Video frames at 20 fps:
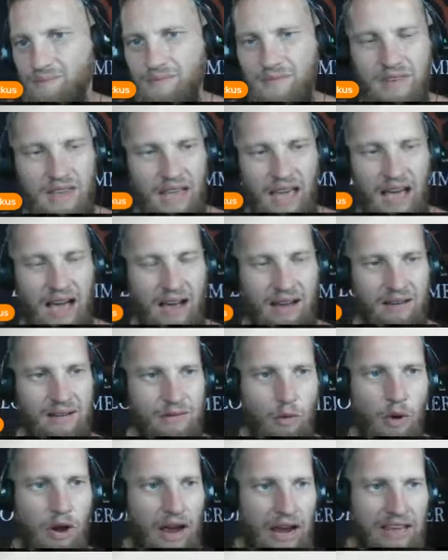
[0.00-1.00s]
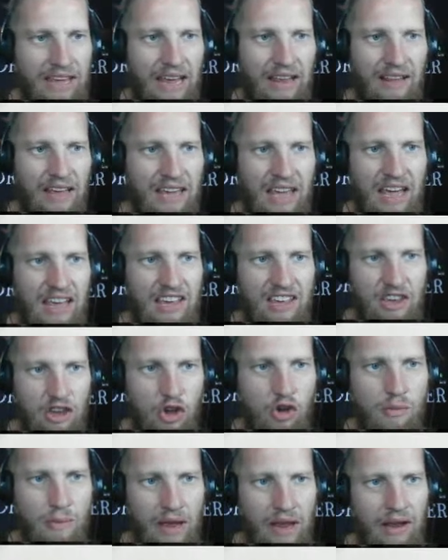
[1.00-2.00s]
yeah, I get like a
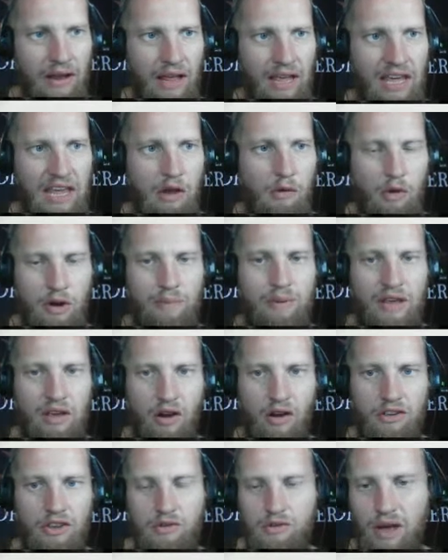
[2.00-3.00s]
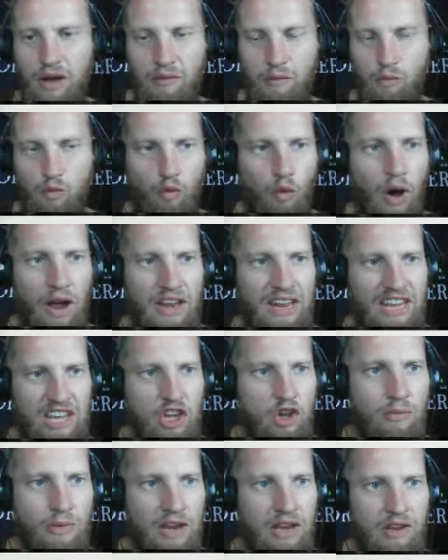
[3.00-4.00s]
human, like it would be one
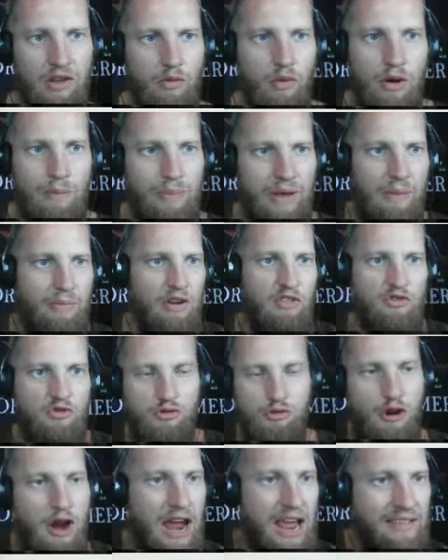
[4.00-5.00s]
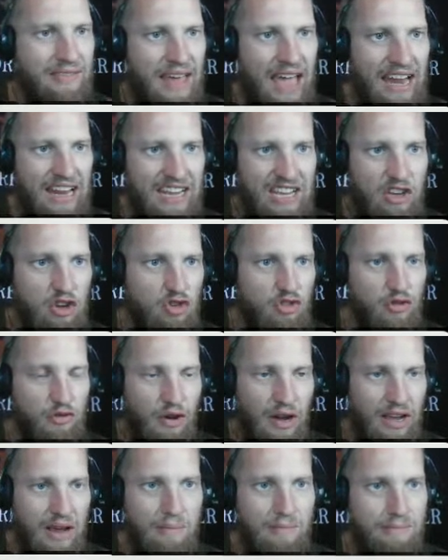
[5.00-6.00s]
human. You wouldn't be able to drag that huge
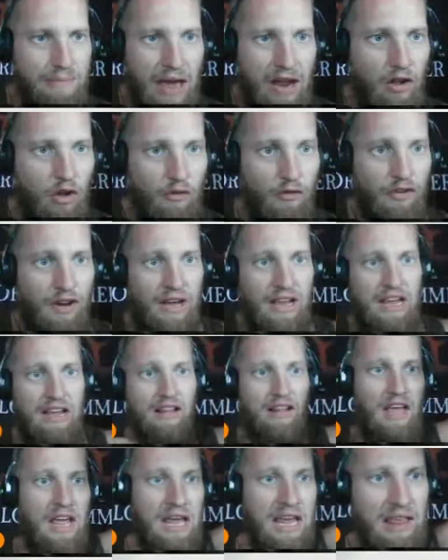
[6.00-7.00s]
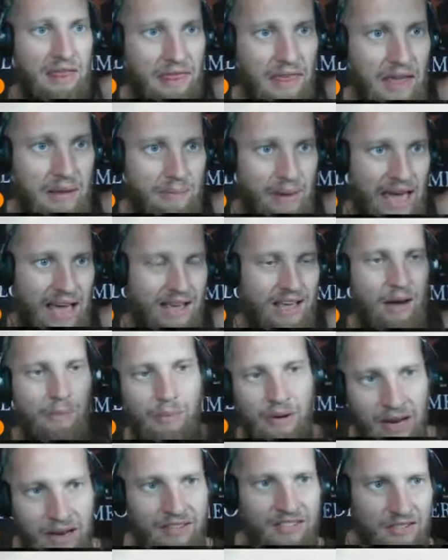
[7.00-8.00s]
fucking metal fucking clanky thing back up.
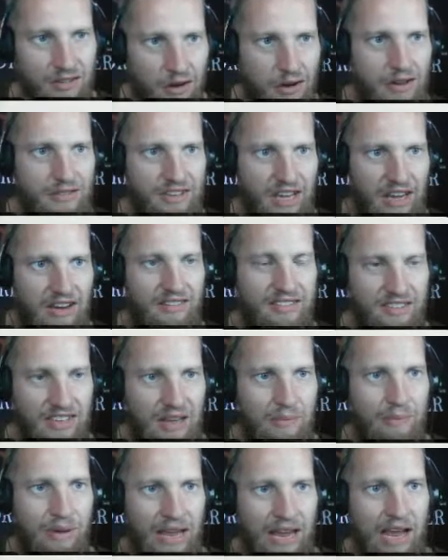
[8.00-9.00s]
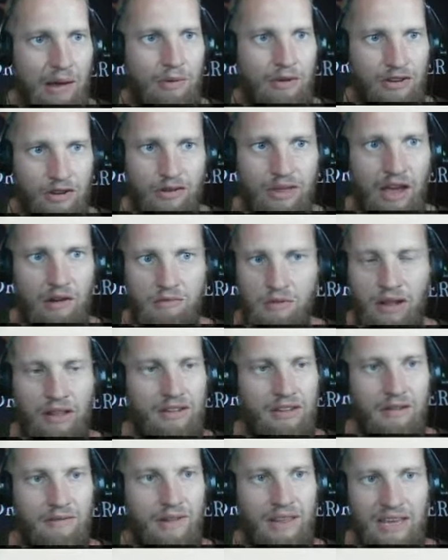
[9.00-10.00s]
But Astartes, I could see him being able to do that
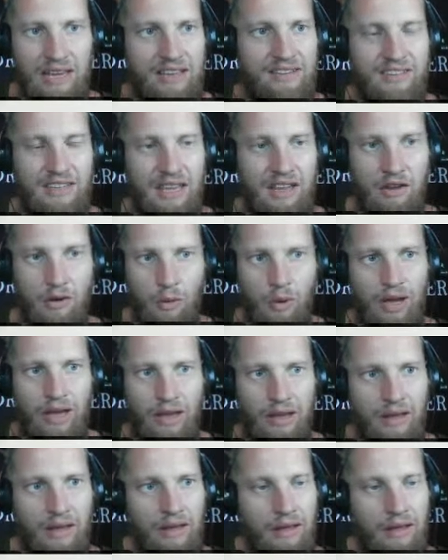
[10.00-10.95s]
relatively easy and quick.